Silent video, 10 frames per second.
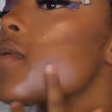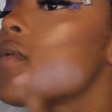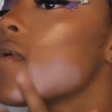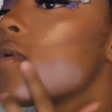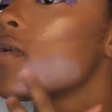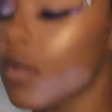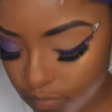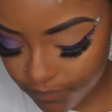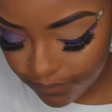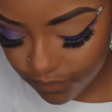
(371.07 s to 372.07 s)
Now right
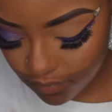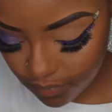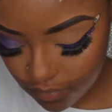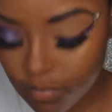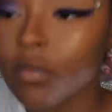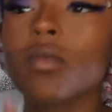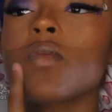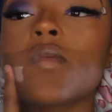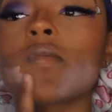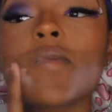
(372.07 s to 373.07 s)
here, I don't know what I was doing.
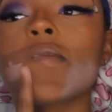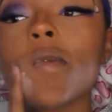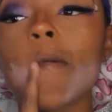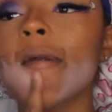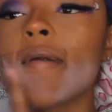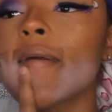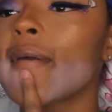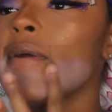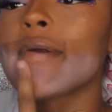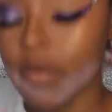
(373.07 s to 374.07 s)
I mixed some of the purple
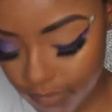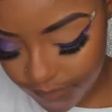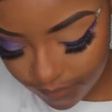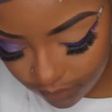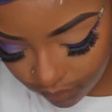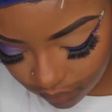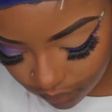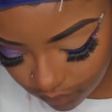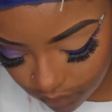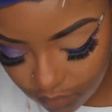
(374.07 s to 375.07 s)
pigment with some
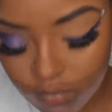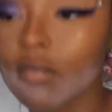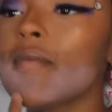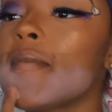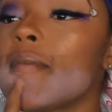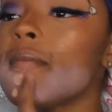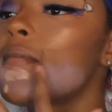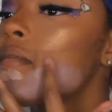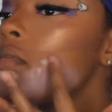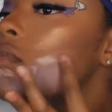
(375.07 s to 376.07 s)
foundation and I thought it was gonna come
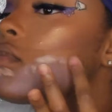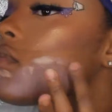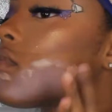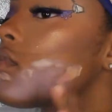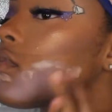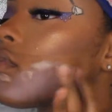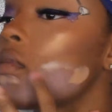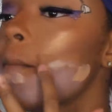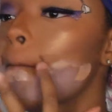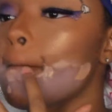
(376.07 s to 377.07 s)
up purple,
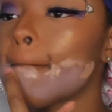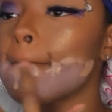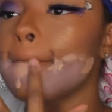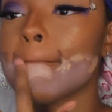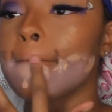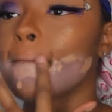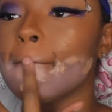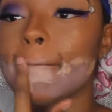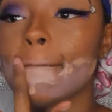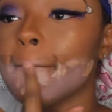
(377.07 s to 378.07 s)
but
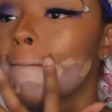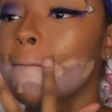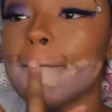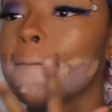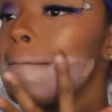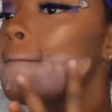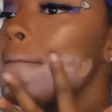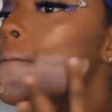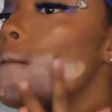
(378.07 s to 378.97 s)
it came up ashy purple.